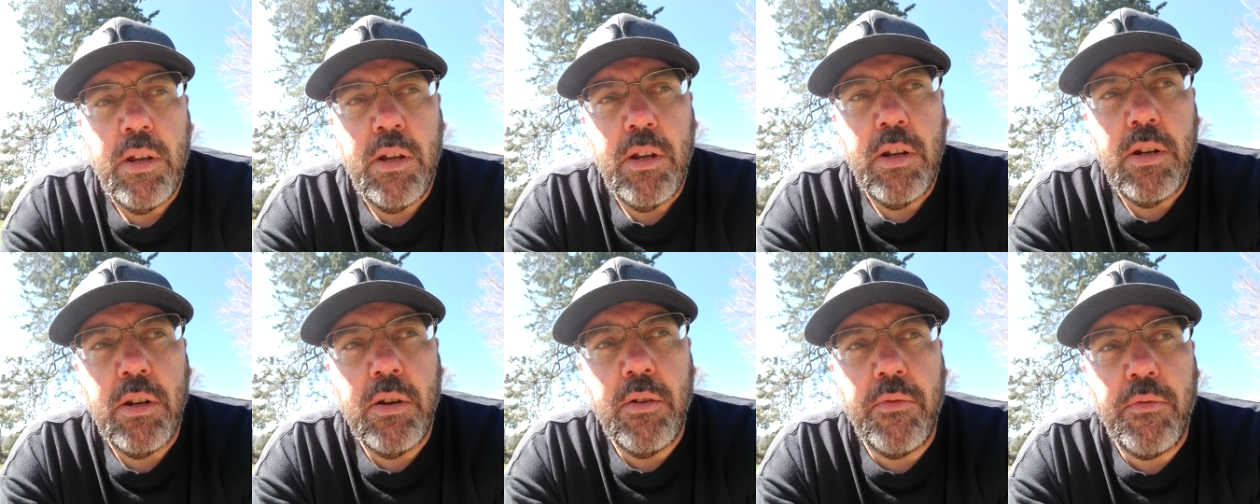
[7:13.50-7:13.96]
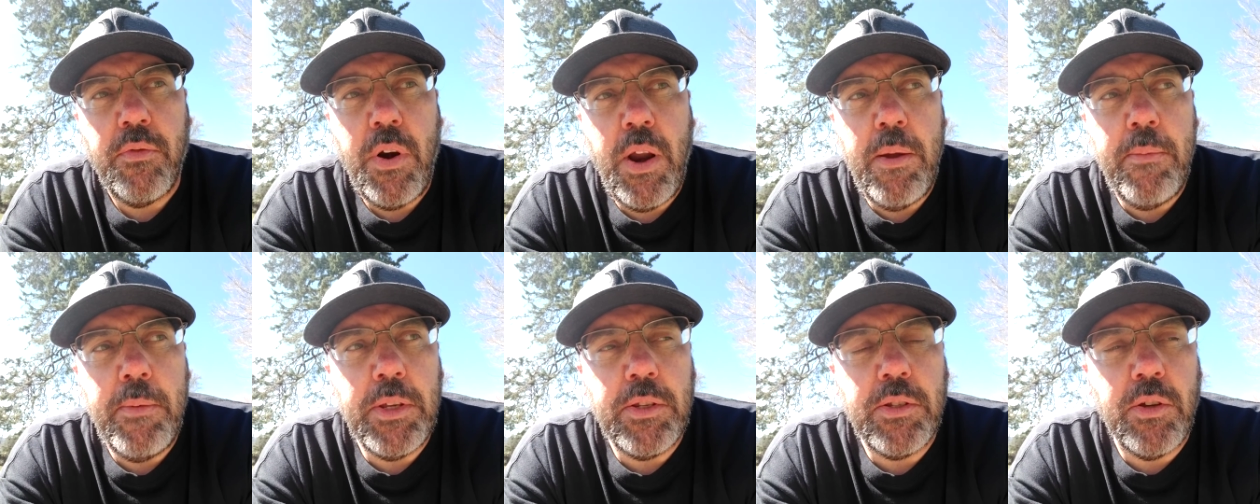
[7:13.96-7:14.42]
to frame
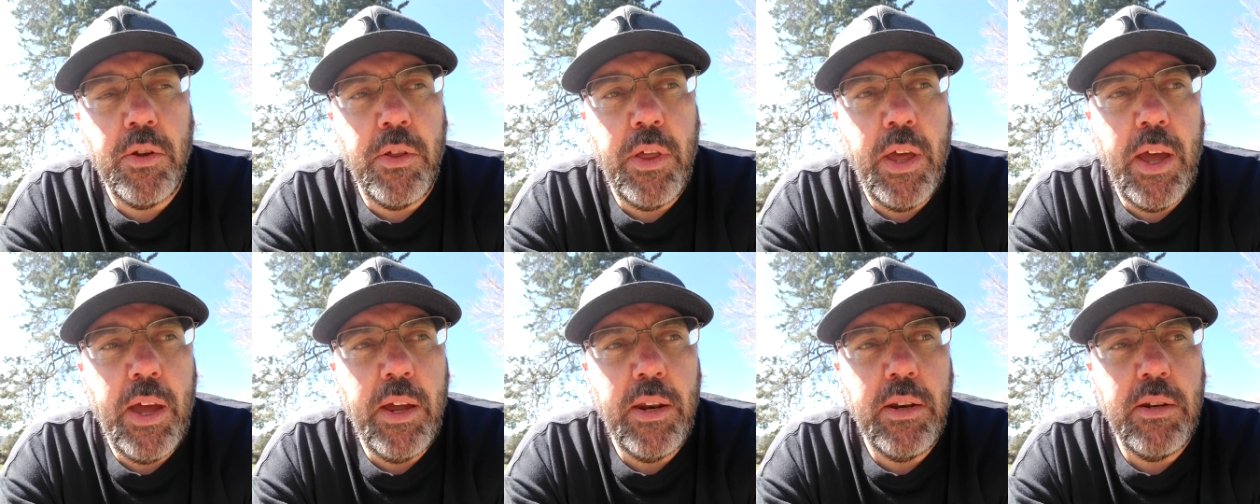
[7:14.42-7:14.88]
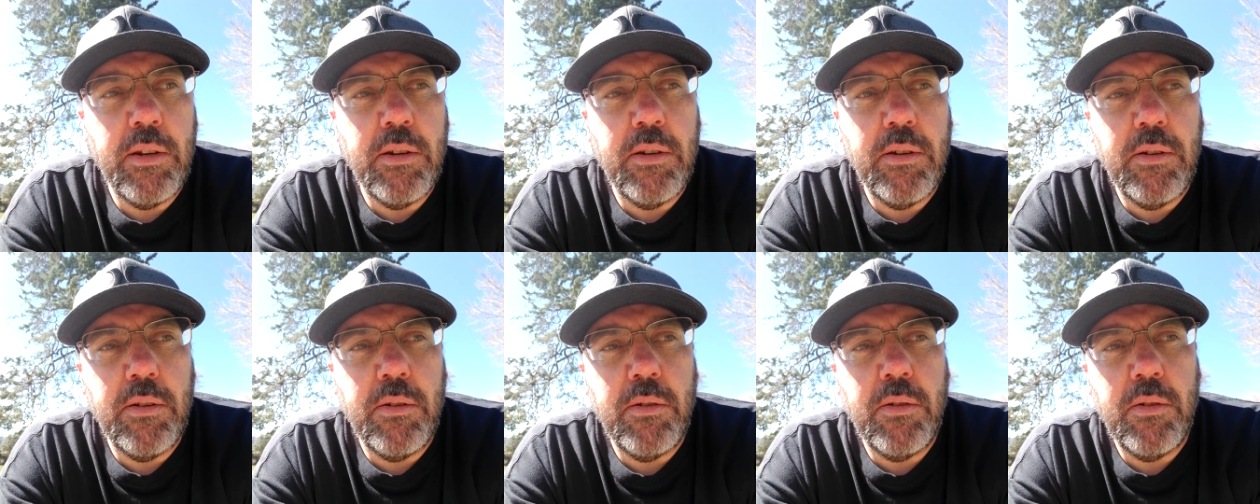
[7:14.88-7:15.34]
it so that
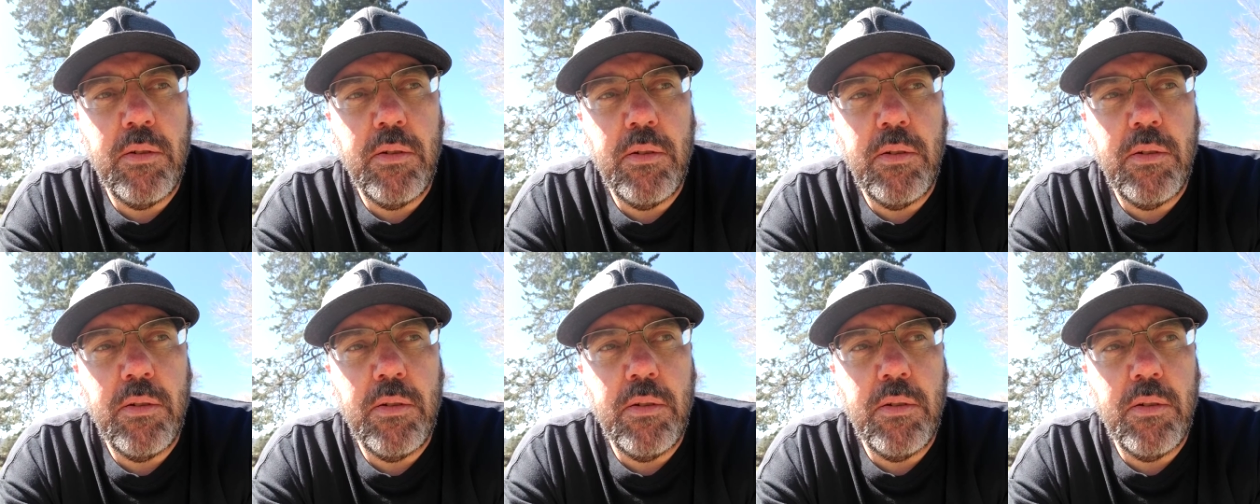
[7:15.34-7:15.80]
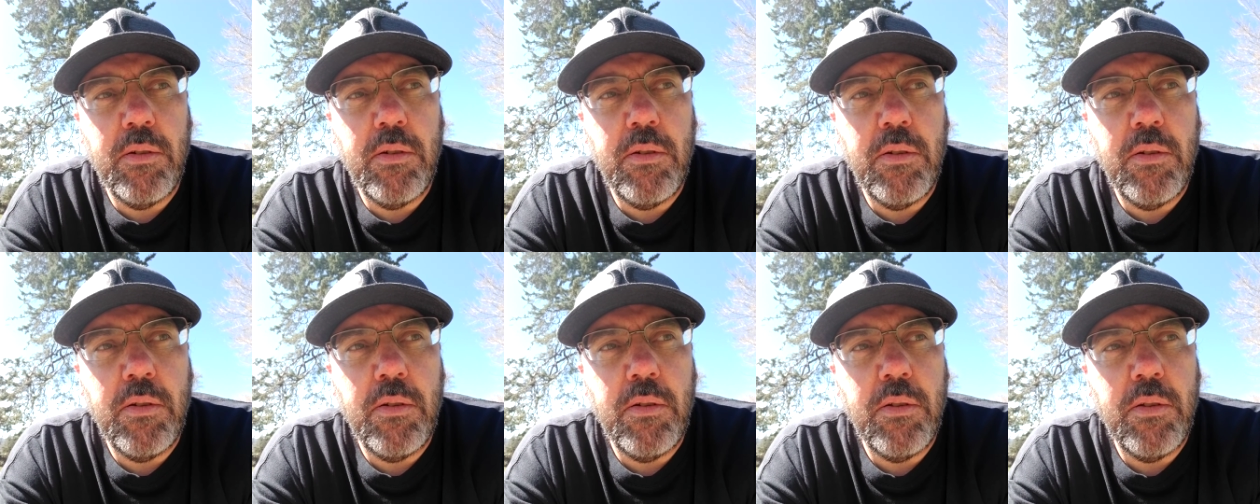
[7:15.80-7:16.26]

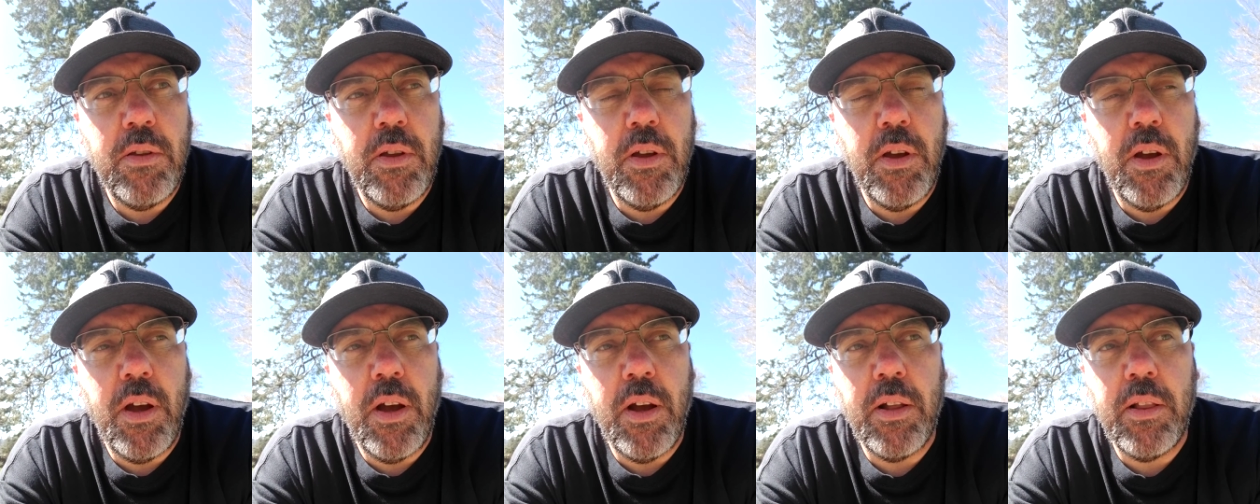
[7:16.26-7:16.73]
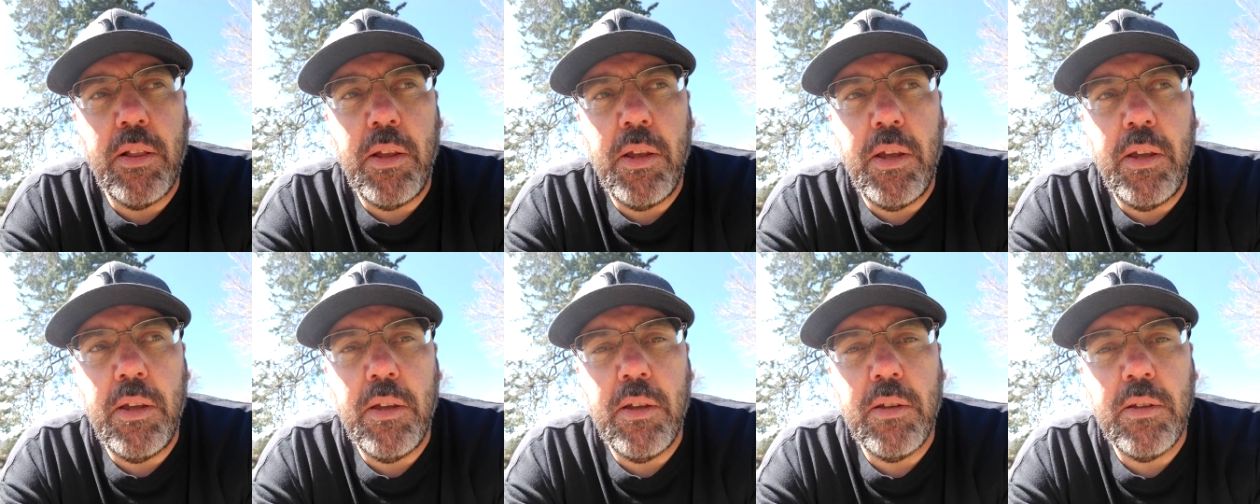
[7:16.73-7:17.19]
the
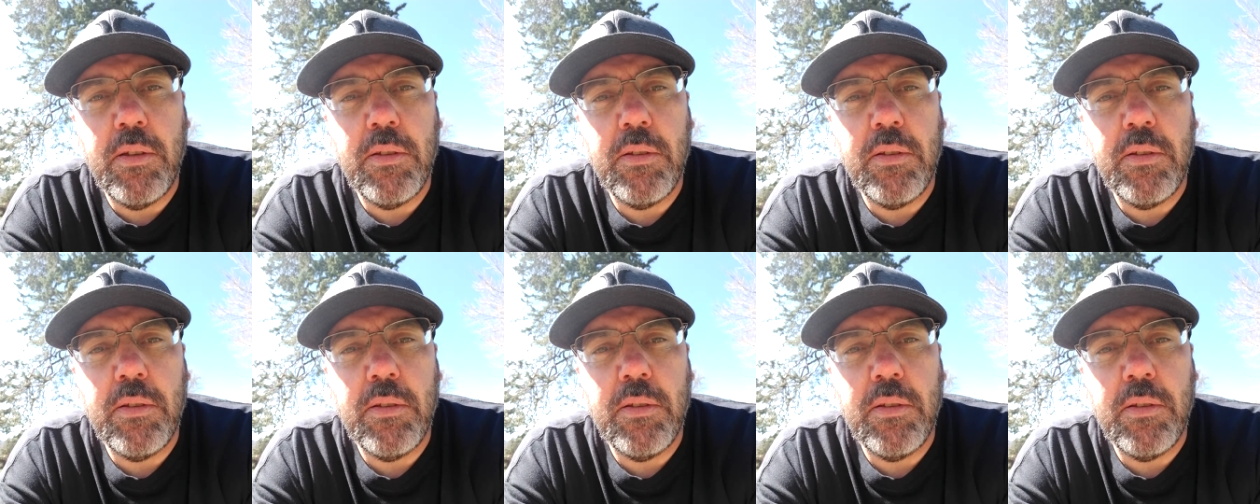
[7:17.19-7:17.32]
ugly,